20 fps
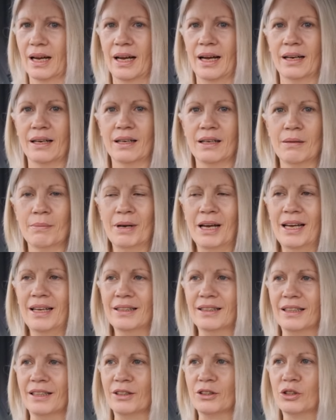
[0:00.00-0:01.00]
And I am
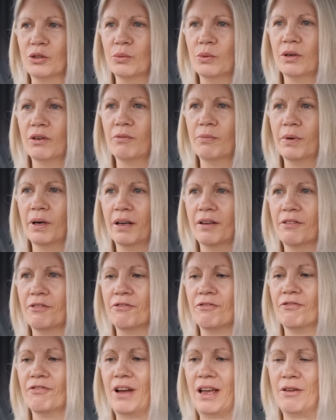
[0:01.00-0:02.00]
heading to one of my
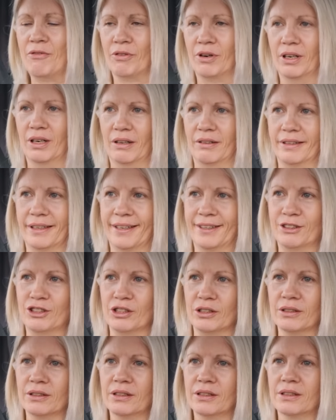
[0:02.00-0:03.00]
favourite
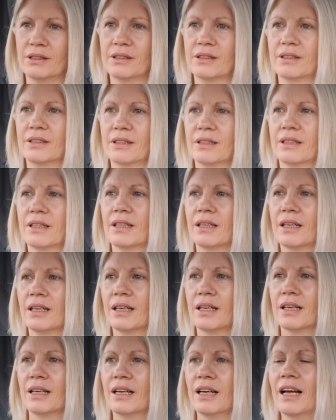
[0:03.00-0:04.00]
locations
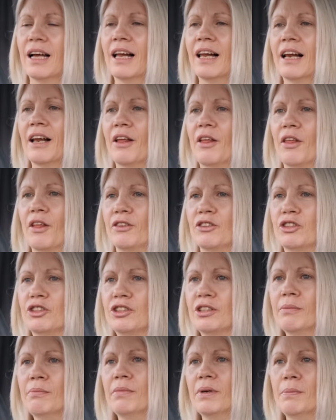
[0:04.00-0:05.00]

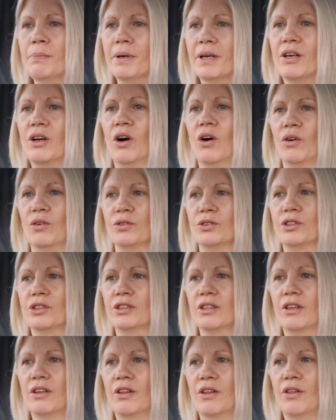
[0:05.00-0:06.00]
simply
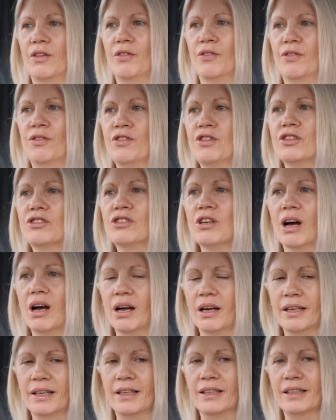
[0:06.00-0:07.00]
because the
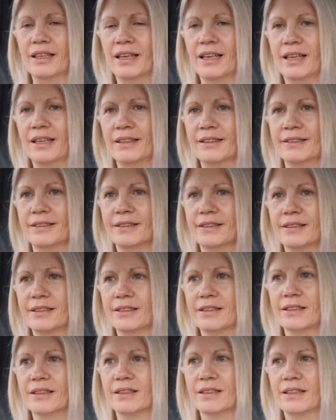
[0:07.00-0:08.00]
tide
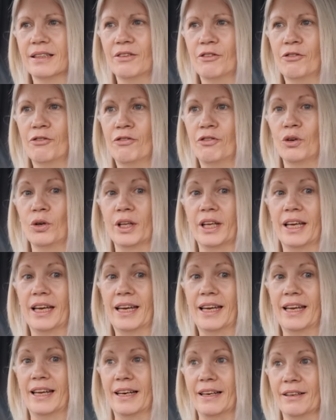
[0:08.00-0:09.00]
is fully
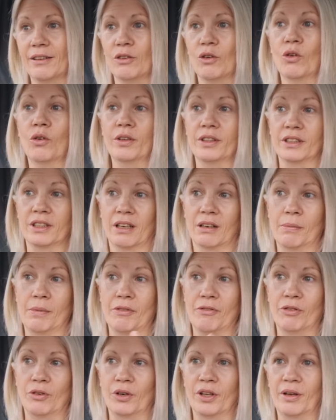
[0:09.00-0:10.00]
in, or is going to
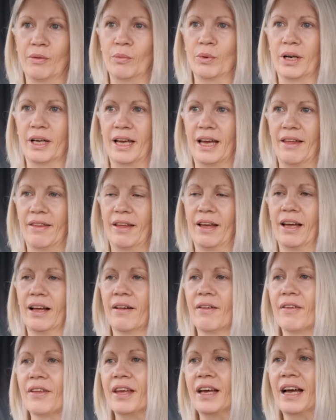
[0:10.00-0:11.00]
be fully in when I get there,
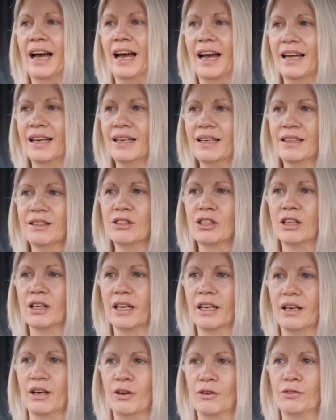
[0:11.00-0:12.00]
and it's
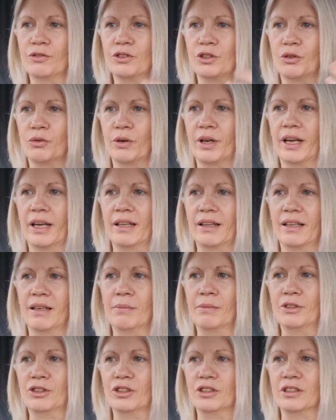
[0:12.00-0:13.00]
high enough to create the
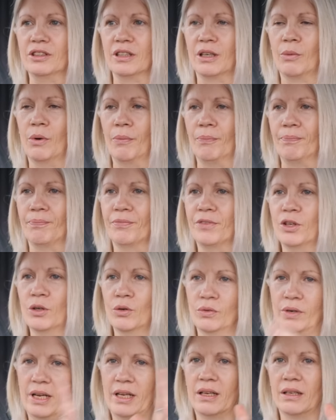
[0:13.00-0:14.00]
images that I want.
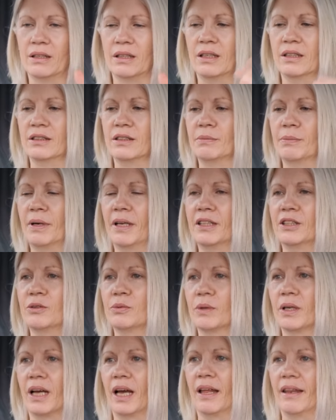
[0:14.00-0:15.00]
You'll recognise the
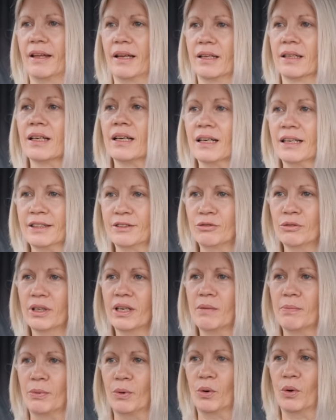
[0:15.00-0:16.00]
place when I get there. It's
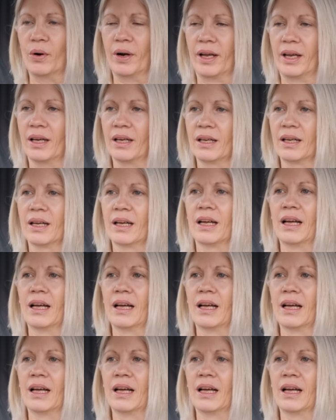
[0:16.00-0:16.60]
really boring.